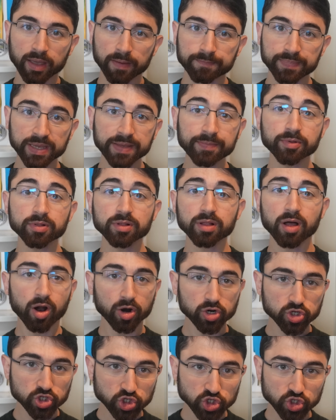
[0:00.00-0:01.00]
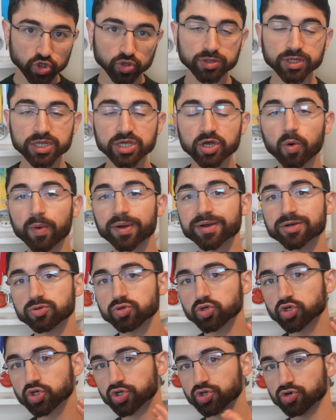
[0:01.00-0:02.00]
People are certainly going to
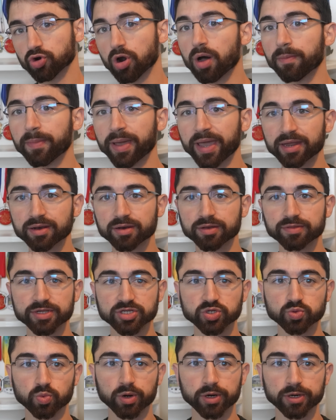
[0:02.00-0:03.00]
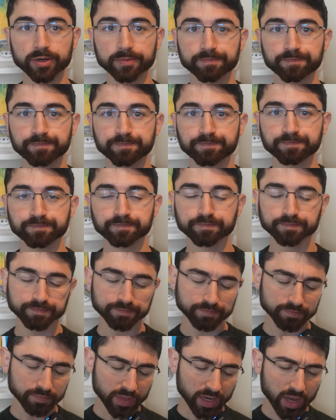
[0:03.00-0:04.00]
strawman this work.
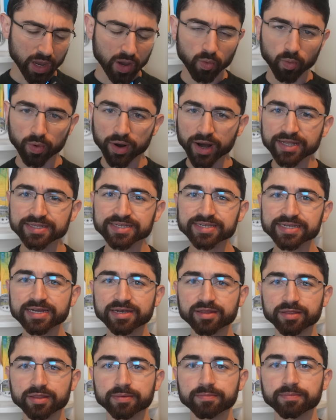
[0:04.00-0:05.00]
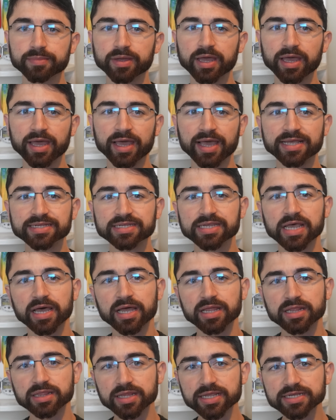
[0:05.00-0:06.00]
What I'd say to them is
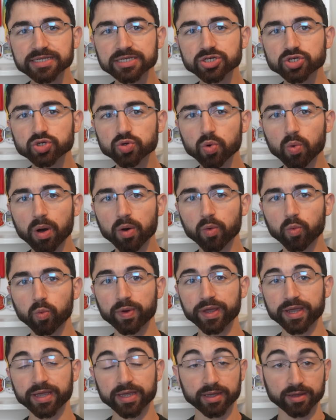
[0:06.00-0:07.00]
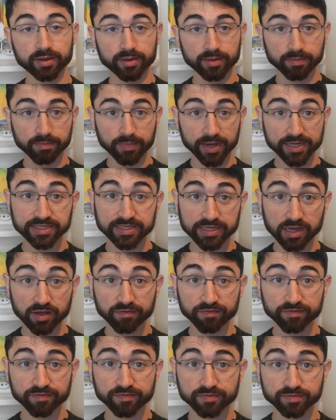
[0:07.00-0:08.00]
listen to what we,
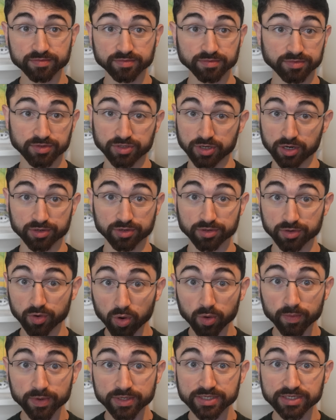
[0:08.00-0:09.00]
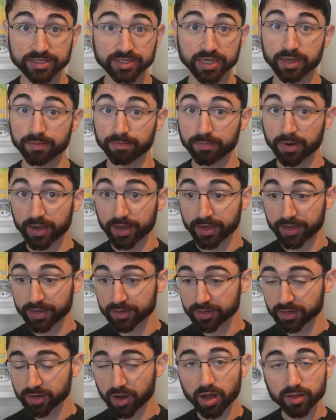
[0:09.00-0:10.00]
myself, Dr. Norwitz, and my
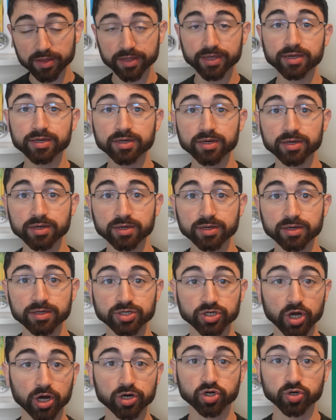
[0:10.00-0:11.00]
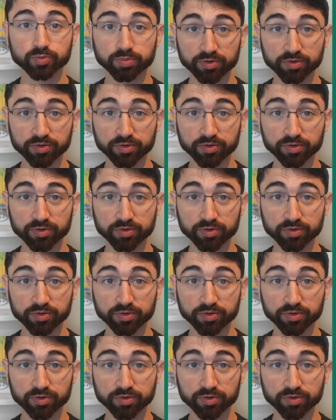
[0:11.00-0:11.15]
colleague, Dr.